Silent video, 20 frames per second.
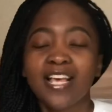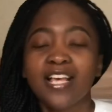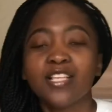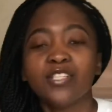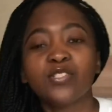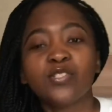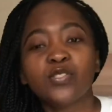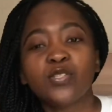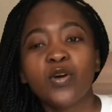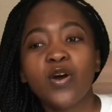
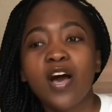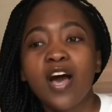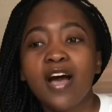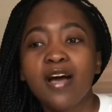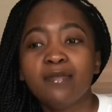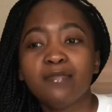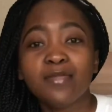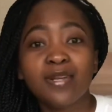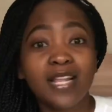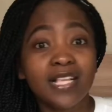So
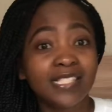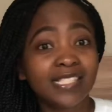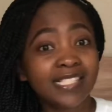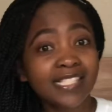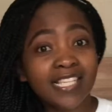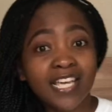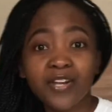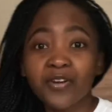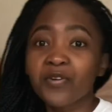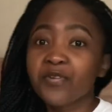let's
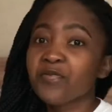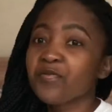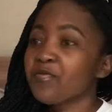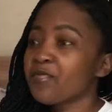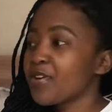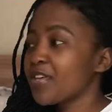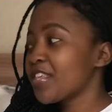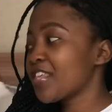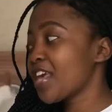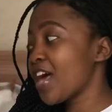get on
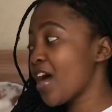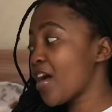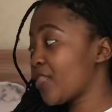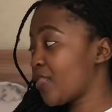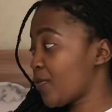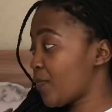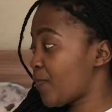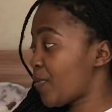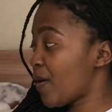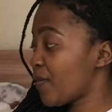with
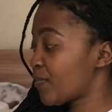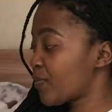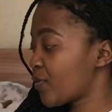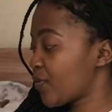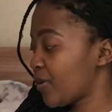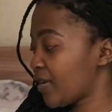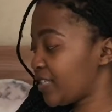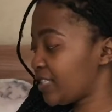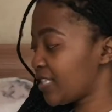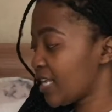the pop
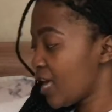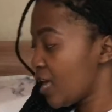quiz.